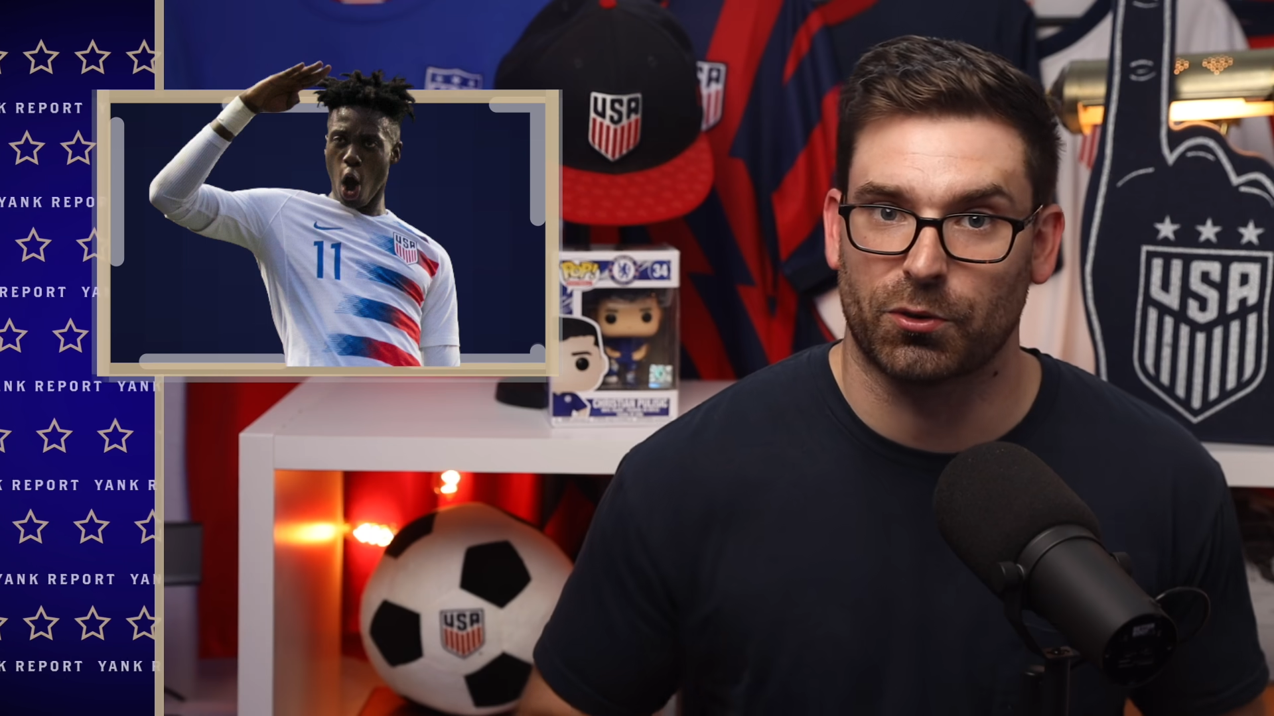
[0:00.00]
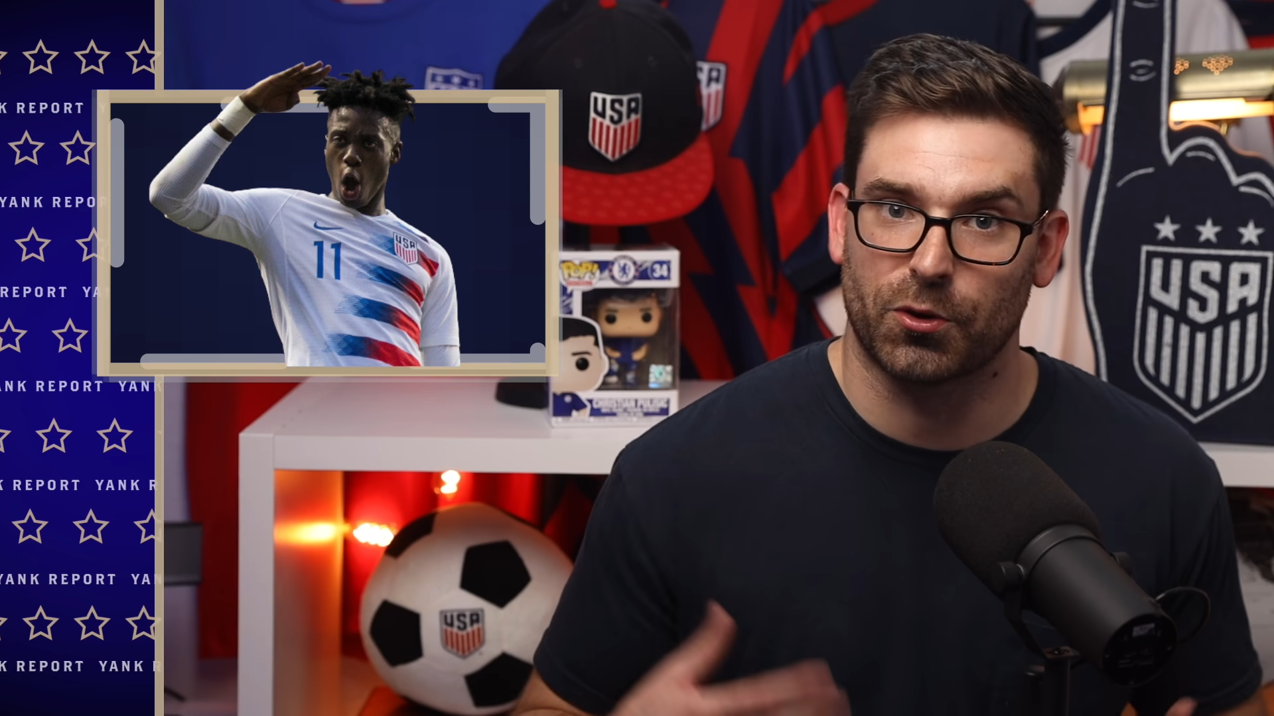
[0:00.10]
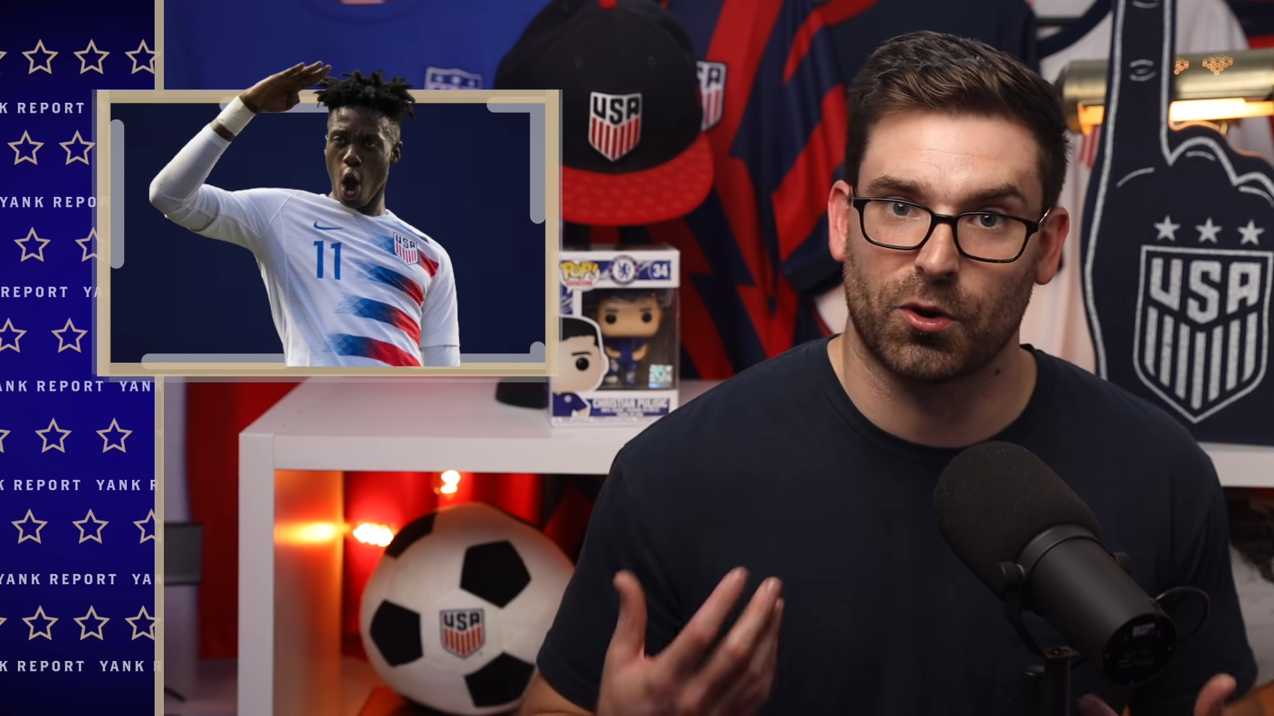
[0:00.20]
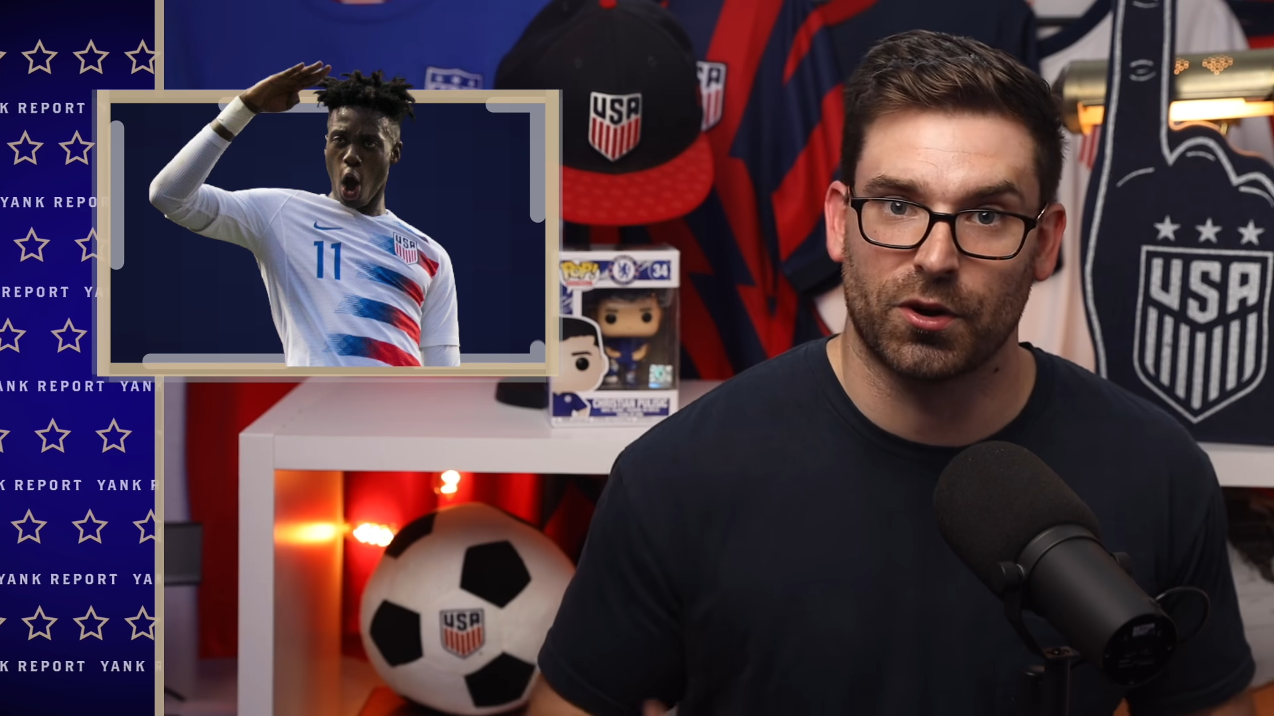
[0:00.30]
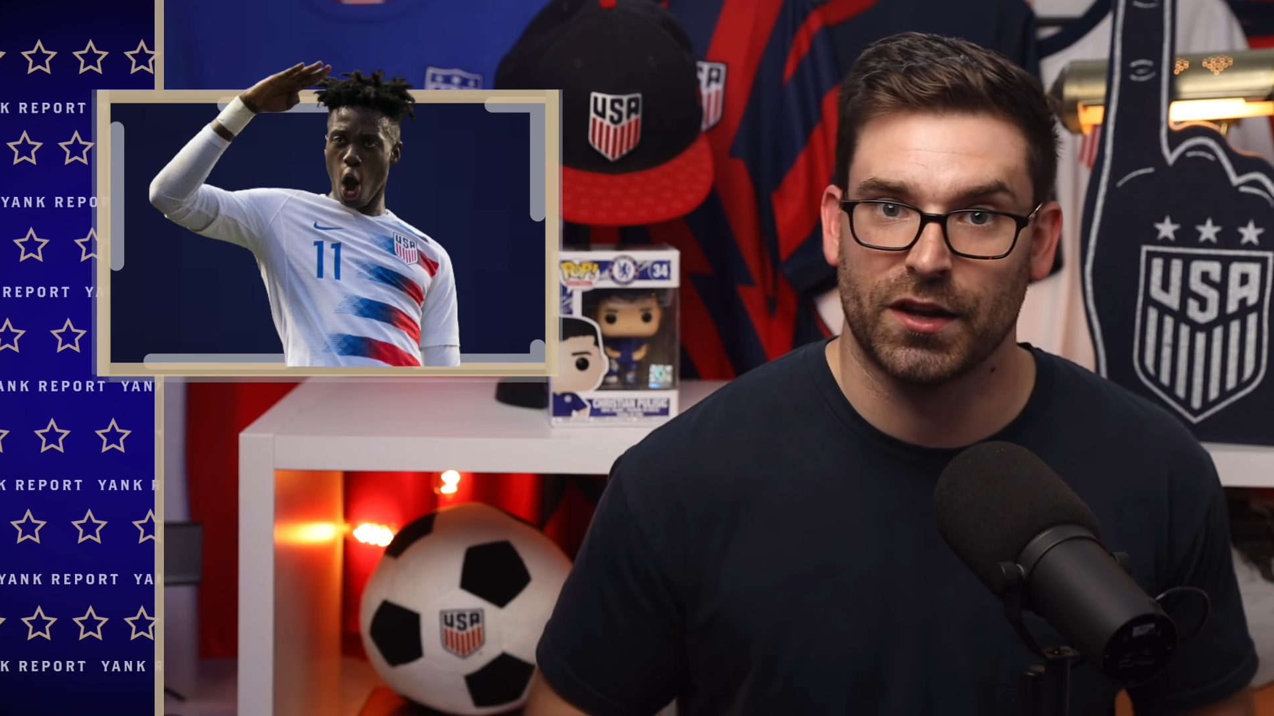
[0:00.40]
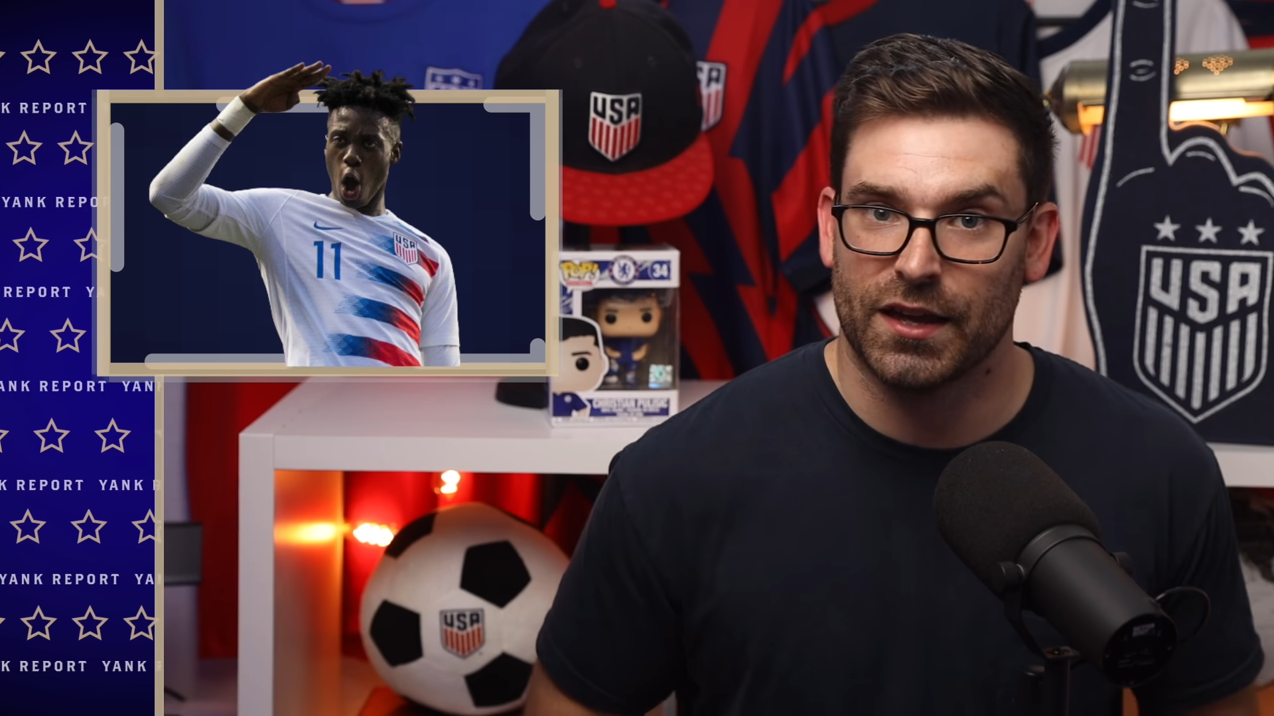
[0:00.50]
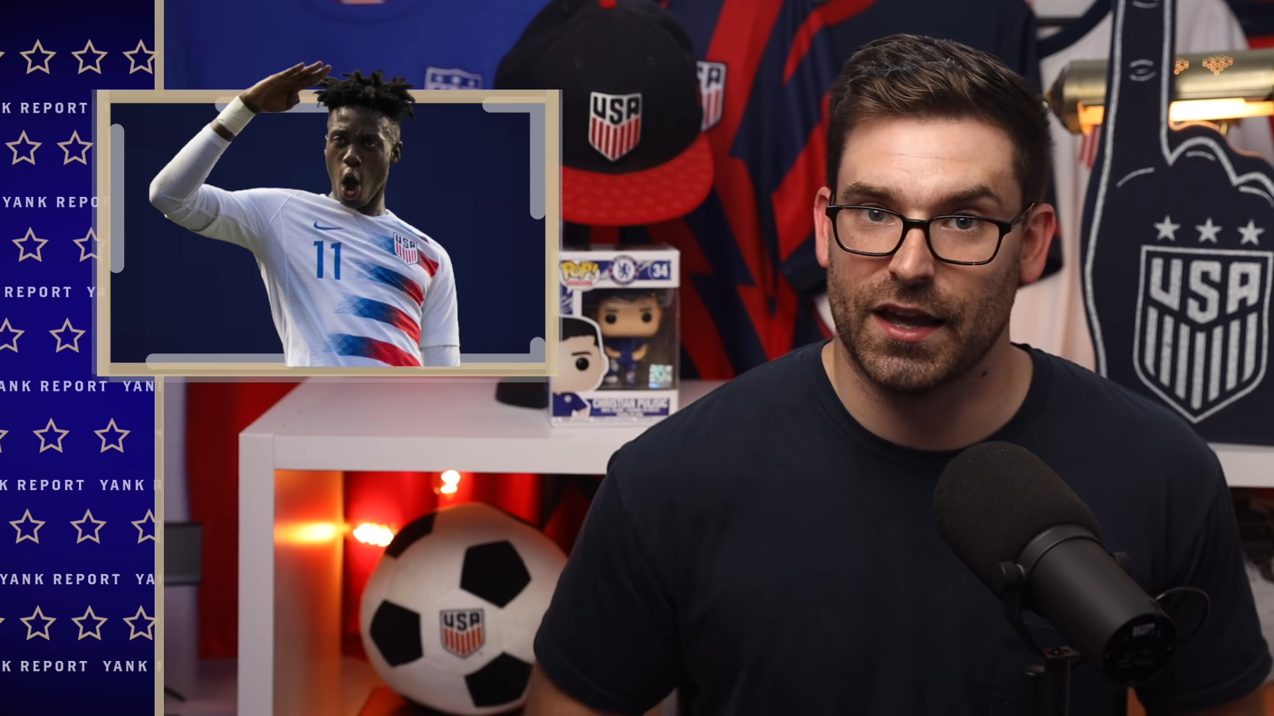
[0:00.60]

third